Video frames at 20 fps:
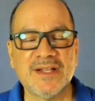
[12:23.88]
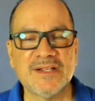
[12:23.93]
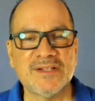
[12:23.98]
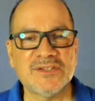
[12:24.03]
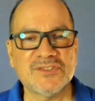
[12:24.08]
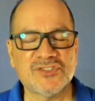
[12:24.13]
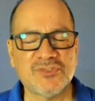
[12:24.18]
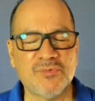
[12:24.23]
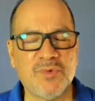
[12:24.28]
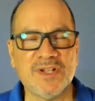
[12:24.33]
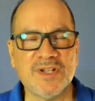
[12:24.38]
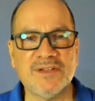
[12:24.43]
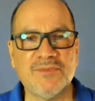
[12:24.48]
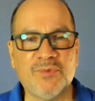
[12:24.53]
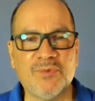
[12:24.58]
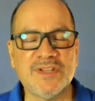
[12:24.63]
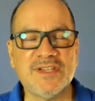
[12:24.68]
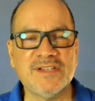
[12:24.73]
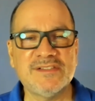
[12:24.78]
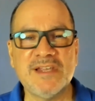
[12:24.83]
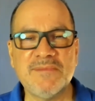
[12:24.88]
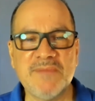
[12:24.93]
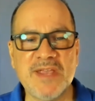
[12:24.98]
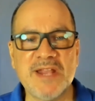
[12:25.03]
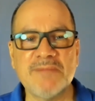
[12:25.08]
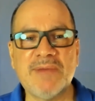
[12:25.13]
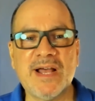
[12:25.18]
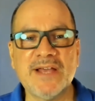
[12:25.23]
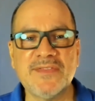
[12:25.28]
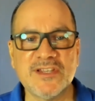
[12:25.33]
so what does he
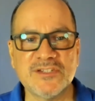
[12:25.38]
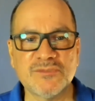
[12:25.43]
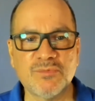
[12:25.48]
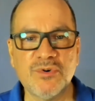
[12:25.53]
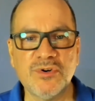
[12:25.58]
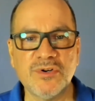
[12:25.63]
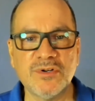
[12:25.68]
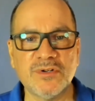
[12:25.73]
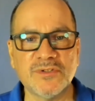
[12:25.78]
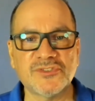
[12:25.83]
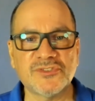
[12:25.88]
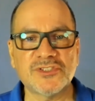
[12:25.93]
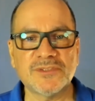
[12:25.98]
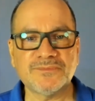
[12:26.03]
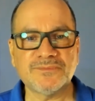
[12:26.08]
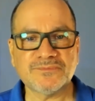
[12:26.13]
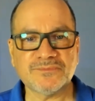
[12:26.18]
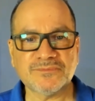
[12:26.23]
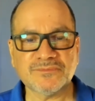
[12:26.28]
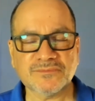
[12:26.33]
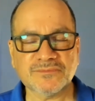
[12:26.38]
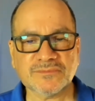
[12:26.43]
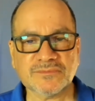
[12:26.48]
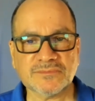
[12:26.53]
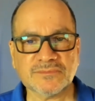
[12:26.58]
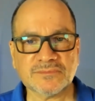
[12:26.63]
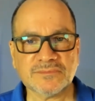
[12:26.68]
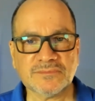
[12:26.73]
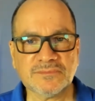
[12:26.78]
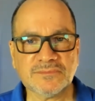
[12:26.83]
mean by these words?
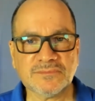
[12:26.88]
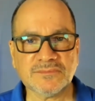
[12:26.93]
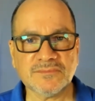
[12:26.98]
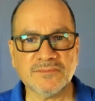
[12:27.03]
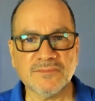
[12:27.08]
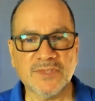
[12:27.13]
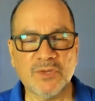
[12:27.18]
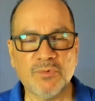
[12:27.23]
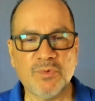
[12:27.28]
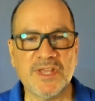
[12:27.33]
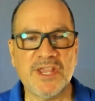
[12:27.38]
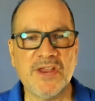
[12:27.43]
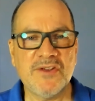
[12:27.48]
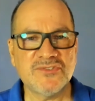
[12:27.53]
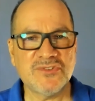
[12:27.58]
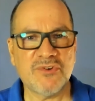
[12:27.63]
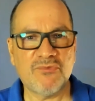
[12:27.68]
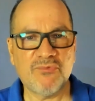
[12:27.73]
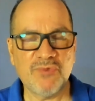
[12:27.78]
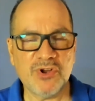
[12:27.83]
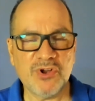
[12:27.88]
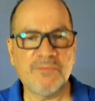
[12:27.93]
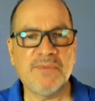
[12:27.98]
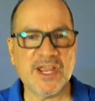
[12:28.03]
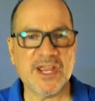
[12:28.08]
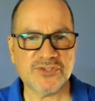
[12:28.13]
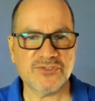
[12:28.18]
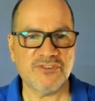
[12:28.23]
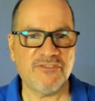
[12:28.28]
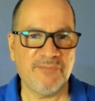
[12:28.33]
Well, here's a real
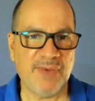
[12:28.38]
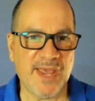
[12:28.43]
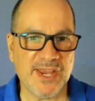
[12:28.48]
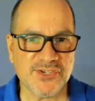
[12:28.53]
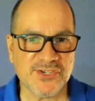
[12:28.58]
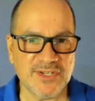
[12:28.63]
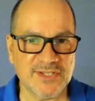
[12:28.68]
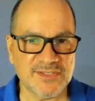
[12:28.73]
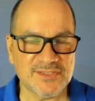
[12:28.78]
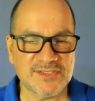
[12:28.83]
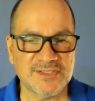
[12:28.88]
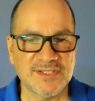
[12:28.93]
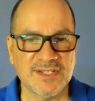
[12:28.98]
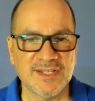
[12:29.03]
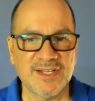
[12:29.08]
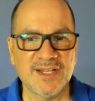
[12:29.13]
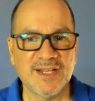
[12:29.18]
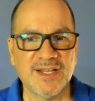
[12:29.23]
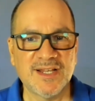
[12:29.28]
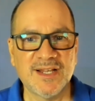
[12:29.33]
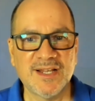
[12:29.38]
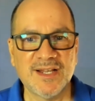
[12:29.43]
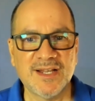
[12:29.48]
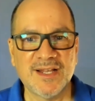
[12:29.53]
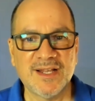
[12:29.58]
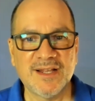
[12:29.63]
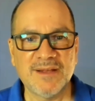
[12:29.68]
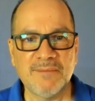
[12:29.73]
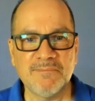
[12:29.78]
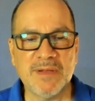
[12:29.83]
picture of patience
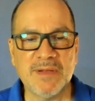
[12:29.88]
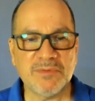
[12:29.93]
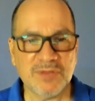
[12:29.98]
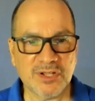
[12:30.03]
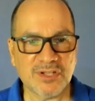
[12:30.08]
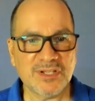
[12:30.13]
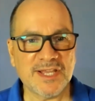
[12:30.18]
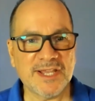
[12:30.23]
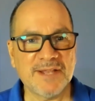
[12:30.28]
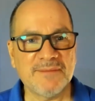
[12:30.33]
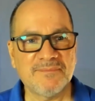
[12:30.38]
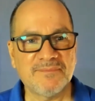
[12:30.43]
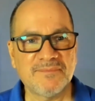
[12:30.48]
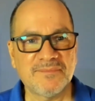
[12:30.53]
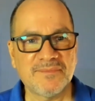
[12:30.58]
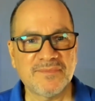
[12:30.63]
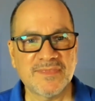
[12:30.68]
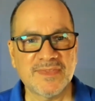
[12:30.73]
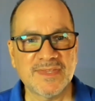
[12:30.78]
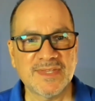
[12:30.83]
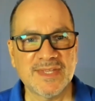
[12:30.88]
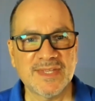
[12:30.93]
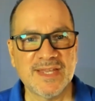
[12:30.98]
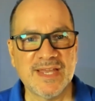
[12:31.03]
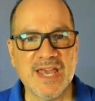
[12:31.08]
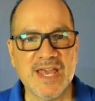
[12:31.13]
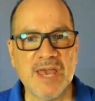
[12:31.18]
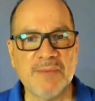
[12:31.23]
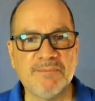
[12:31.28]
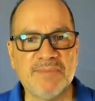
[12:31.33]
biblically.
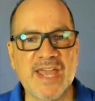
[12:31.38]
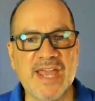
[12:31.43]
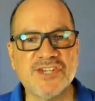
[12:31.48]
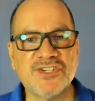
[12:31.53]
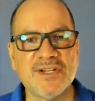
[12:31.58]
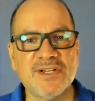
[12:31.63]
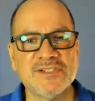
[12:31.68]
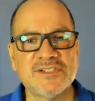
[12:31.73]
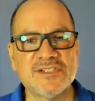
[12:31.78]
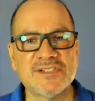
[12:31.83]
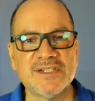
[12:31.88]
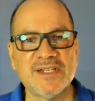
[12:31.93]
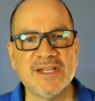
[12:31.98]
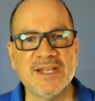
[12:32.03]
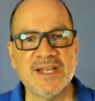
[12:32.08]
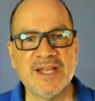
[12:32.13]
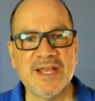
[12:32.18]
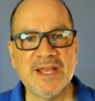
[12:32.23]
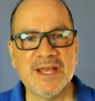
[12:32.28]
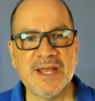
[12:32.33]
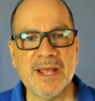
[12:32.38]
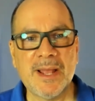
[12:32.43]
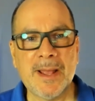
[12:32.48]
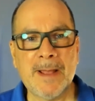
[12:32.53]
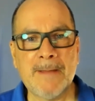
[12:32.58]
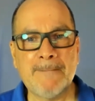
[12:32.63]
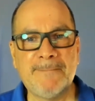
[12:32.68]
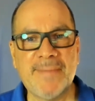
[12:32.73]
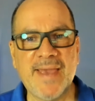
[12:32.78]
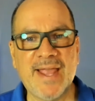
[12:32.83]
Patience
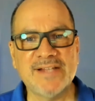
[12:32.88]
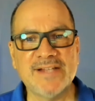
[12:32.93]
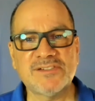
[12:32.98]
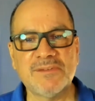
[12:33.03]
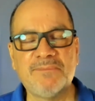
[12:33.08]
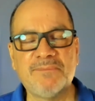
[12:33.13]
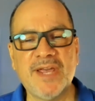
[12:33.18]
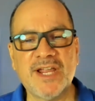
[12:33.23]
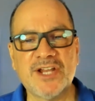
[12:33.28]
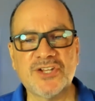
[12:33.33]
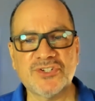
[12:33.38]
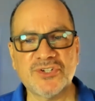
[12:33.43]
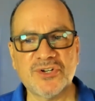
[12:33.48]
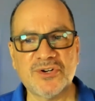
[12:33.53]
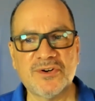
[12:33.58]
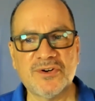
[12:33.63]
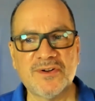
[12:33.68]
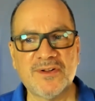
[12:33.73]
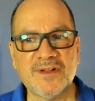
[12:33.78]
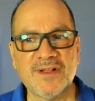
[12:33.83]
paints a picture